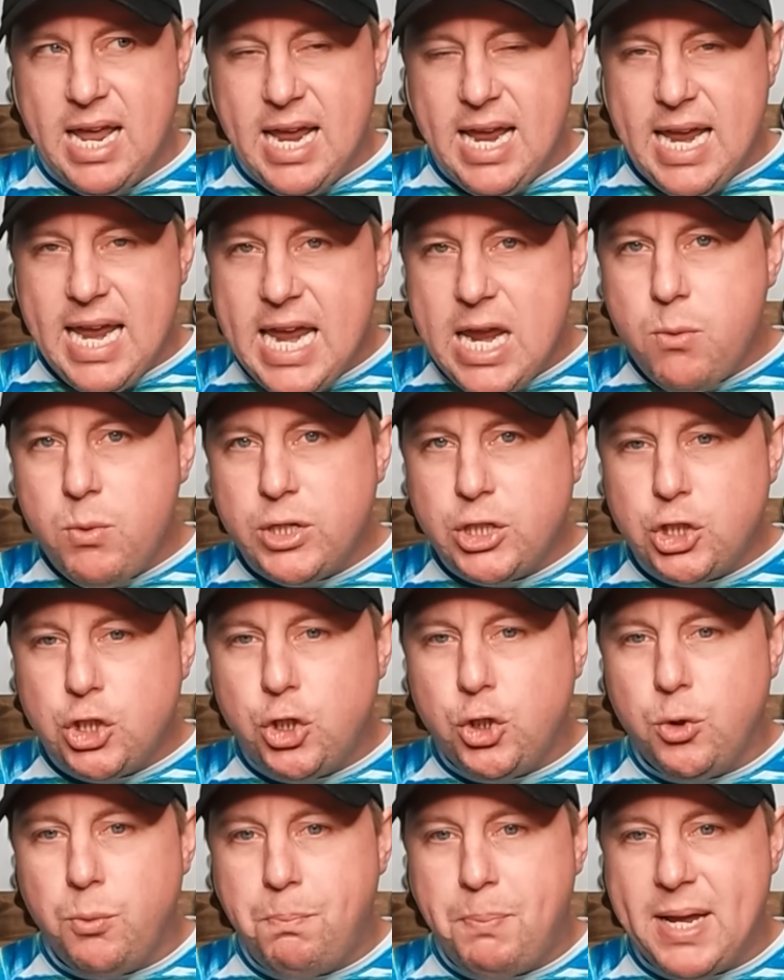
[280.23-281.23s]
he was
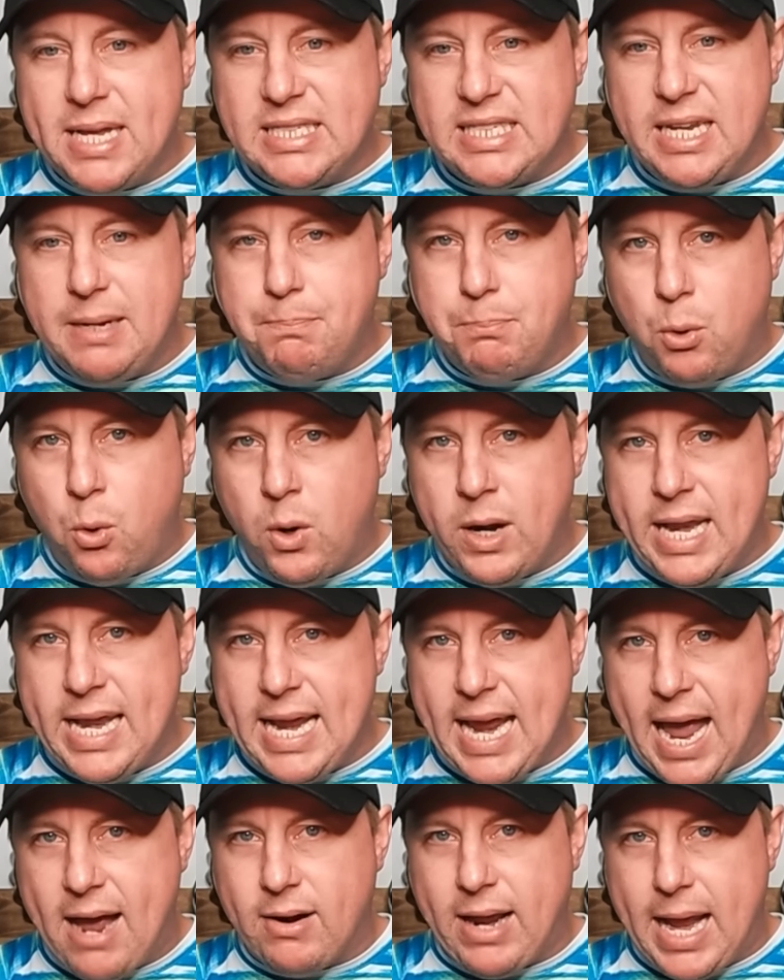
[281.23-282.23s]
too busy
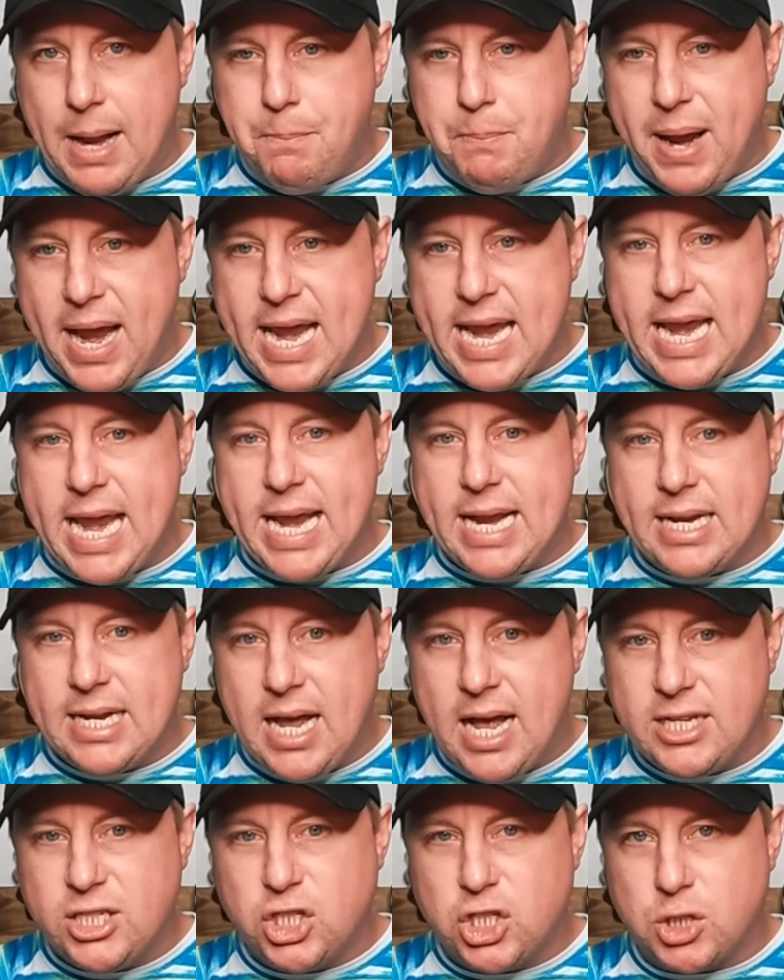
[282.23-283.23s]
pointing out a paying
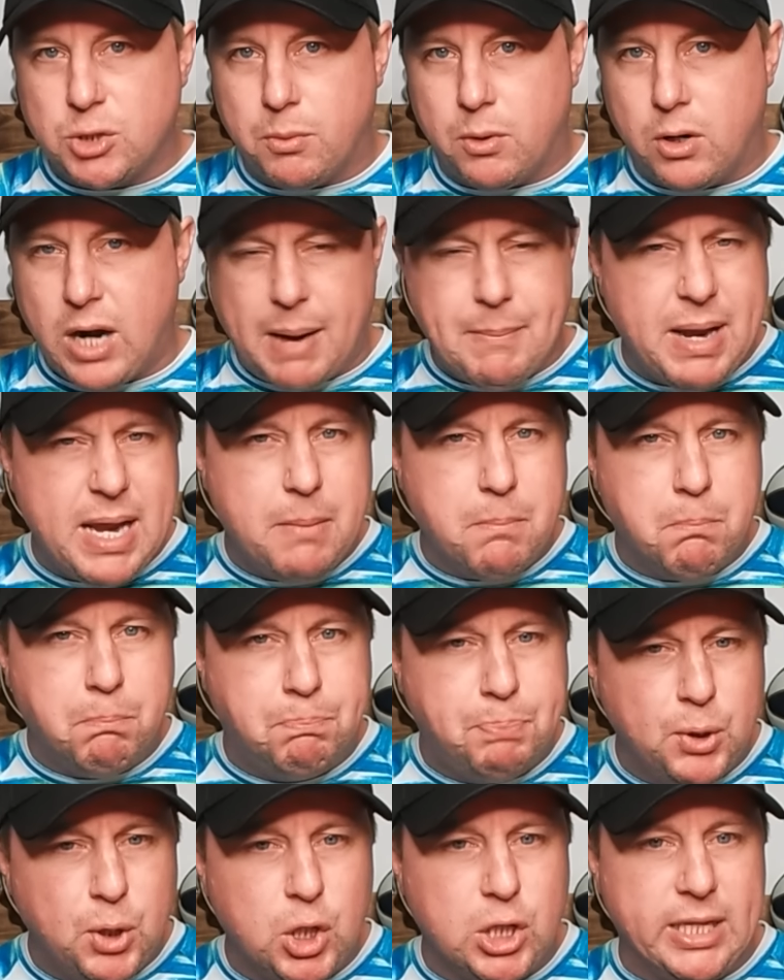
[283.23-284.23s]
customer, I mean
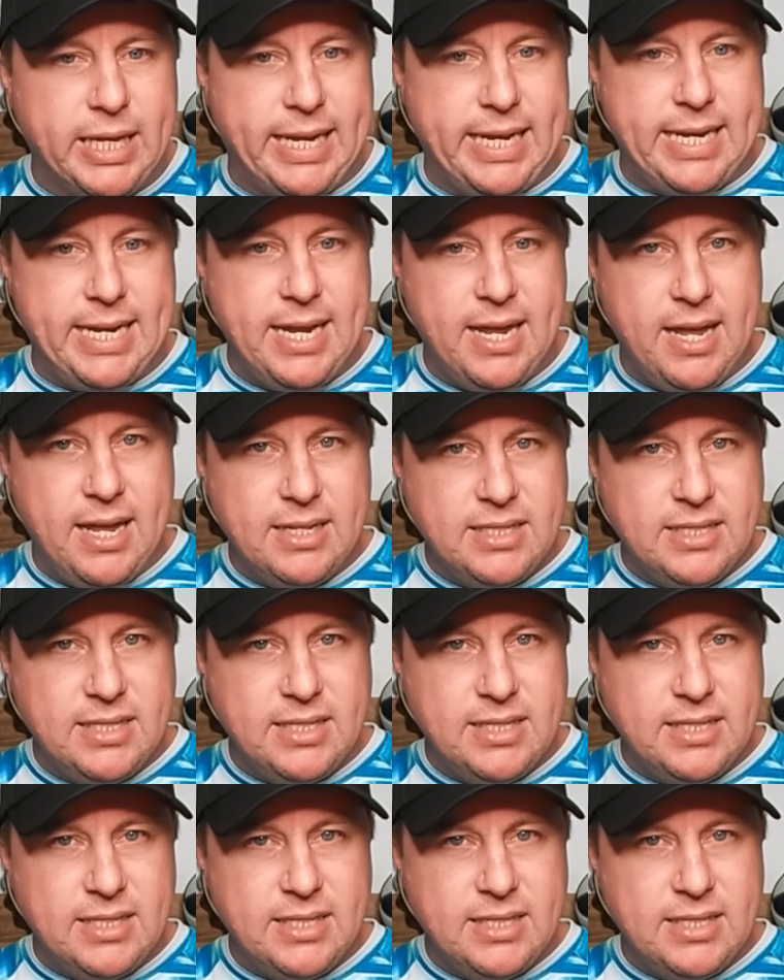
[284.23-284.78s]
bully,